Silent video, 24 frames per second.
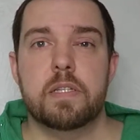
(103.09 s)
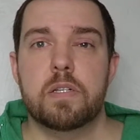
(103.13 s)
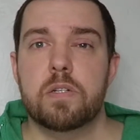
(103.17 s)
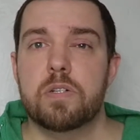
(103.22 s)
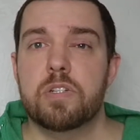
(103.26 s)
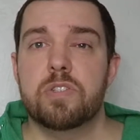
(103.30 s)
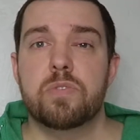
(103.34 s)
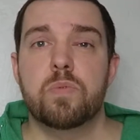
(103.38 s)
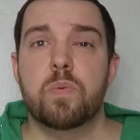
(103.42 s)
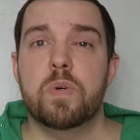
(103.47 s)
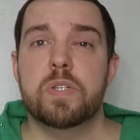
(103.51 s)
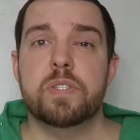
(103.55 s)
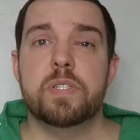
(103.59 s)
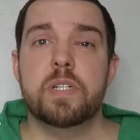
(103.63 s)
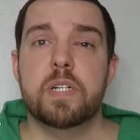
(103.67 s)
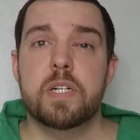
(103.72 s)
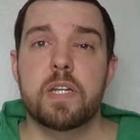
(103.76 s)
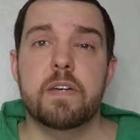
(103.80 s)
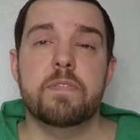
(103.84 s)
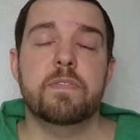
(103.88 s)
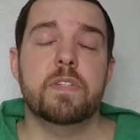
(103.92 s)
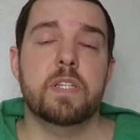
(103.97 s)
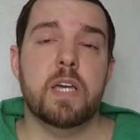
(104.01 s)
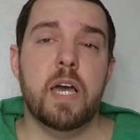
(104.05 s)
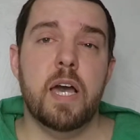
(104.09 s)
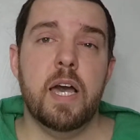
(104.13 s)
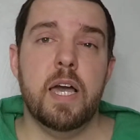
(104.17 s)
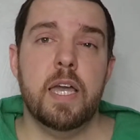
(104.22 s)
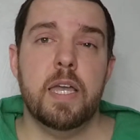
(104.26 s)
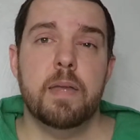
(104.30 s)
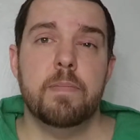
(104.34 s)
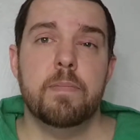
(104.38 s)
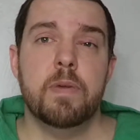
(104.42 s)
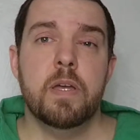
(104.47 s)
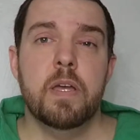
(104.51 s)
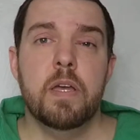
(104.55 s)
There just wasn't enough
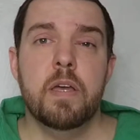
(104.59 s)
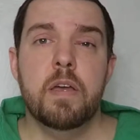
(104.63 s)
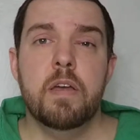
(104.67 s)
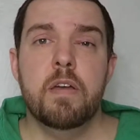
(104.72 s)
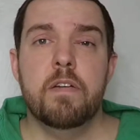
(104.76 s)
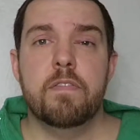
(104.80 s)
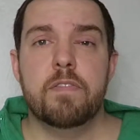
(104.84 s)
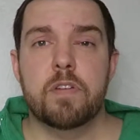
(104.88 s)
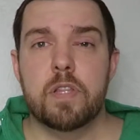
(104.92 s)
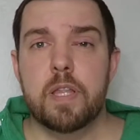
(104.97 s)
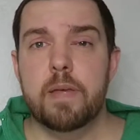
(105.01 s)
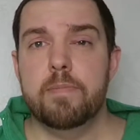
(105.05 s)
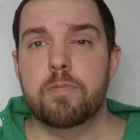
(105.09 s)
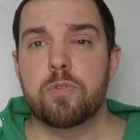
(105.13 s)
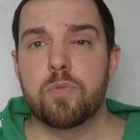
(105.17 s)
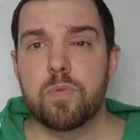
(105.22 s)
time for them